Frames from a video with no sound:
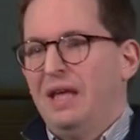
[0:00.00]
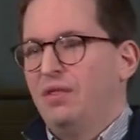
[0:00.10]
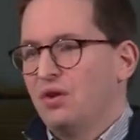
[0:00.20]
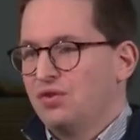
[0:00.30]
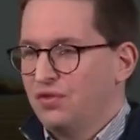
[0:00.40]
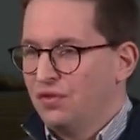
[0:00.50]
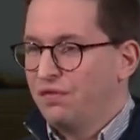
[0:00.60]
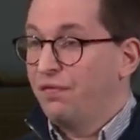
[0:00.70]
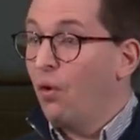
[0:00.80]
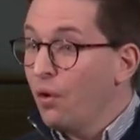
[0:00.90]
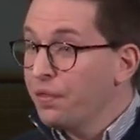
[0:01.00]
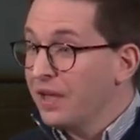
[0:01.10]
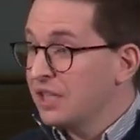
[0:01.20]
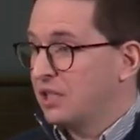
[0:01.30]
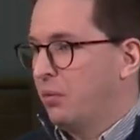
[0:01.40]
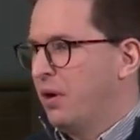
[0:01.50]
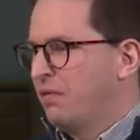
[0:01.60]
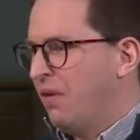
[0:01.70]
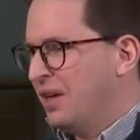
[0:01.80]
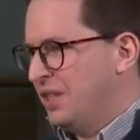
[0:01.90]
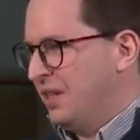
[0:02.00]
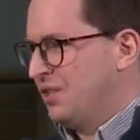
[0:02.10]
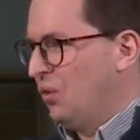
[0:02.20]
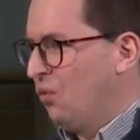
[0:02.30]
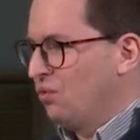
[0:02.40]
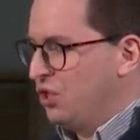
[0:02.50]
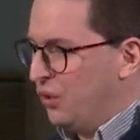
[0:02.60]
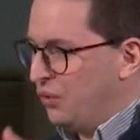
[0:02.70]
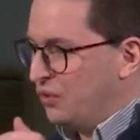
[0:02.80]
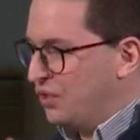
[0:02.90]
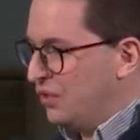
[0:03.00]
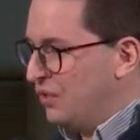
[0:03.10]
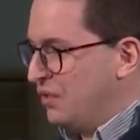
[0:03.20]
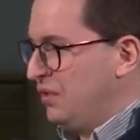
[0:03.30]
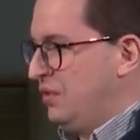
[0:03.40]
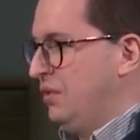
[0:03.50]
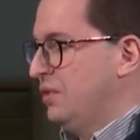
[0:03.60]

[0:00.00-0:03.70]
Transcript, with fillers: in those the four things that we're inviting us all to, to, to, to,